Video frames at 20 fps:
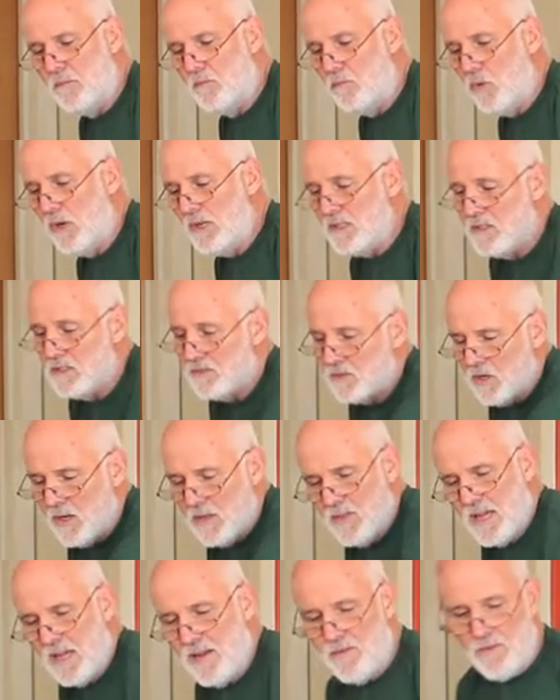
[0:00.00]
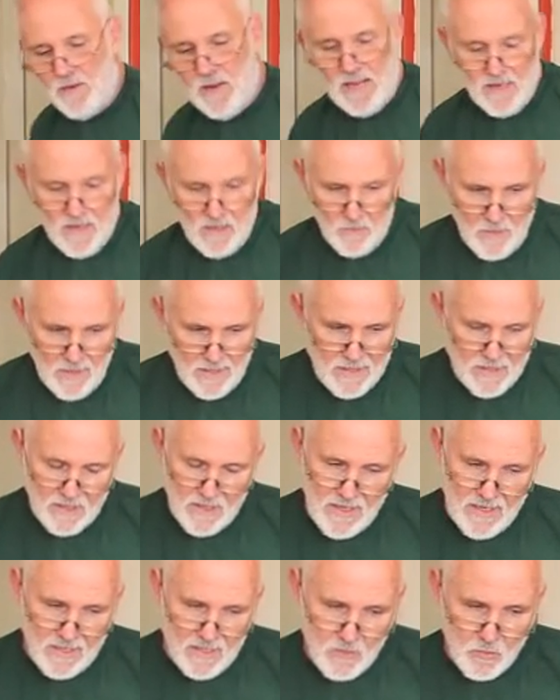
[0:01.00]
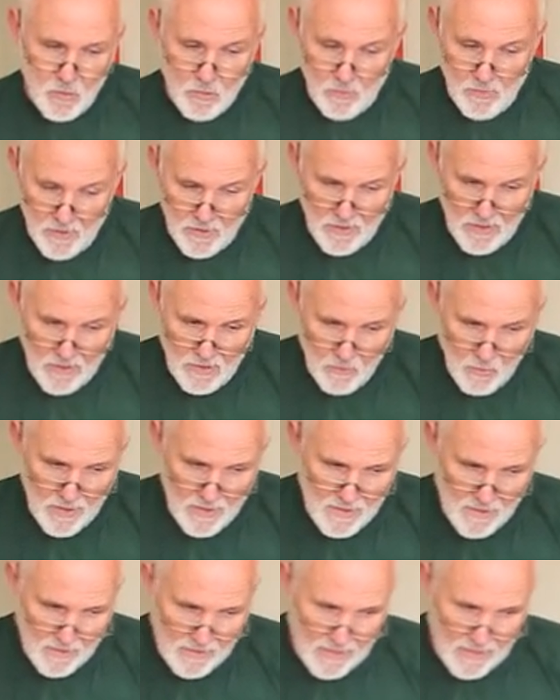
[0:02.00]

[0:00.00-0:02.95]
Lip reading: once you've got that flat, your best test will be when you're